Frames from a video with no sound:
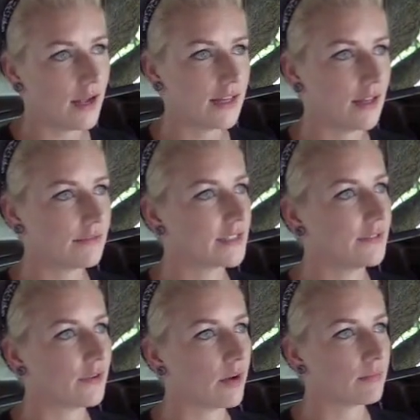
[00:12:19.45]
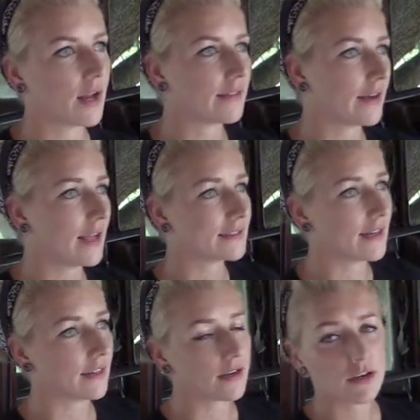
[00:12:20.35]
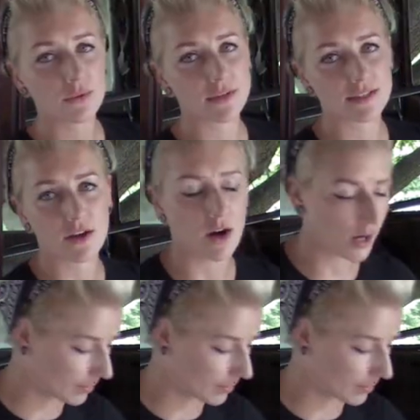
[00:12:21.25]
I love Seafoam. Not that it has anything to do with this car,